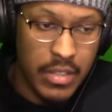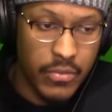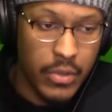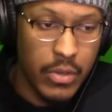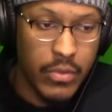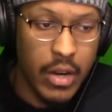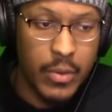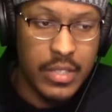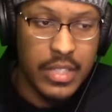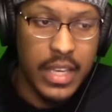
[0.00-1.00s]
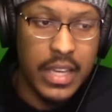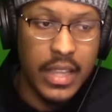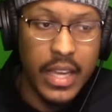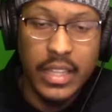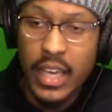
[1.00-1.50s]
a few of y'all were
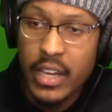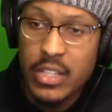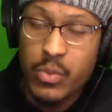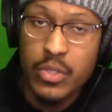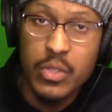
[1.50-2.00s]
saying like the edits were